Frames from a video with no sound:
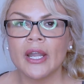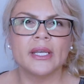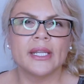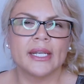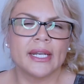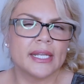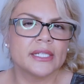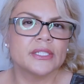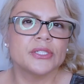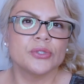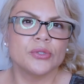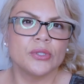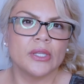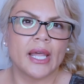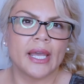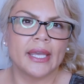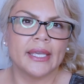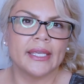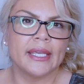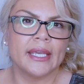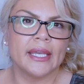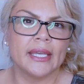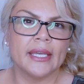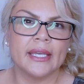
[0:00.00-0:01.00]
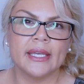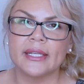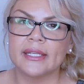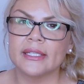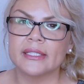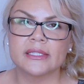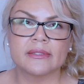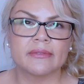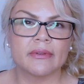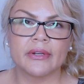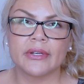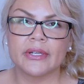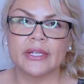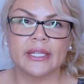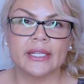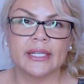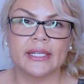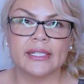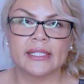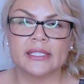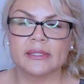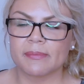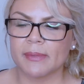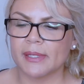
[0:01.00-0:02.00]
and I do like it, and it's very
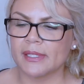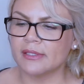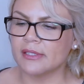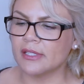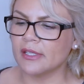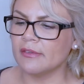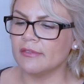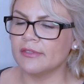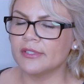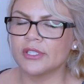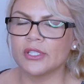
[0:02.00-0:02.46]
inexpensive.